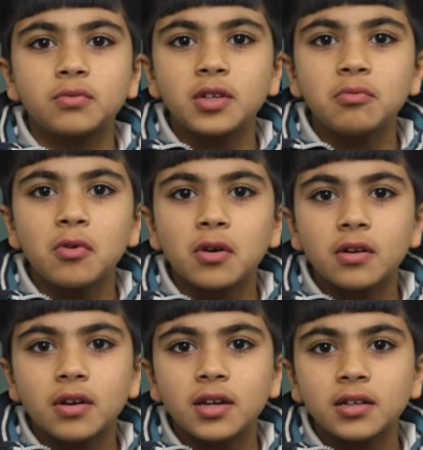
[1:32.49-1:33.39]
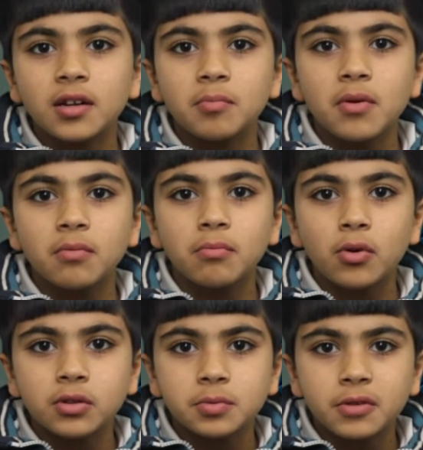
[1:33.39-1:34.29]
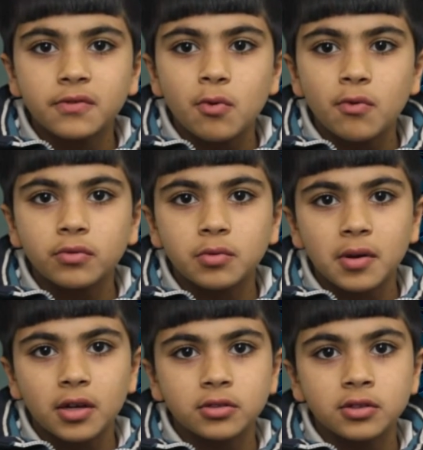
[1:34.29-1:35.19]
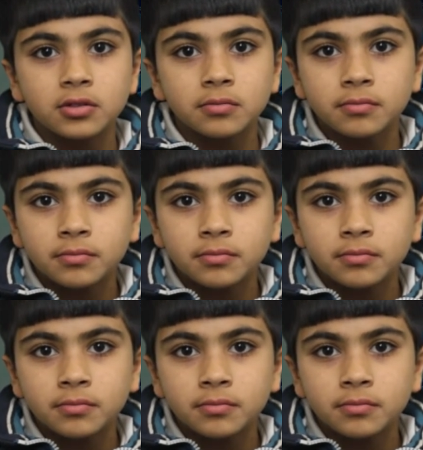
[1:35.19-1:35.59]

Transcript: read more Quran and be more respectful to my elders.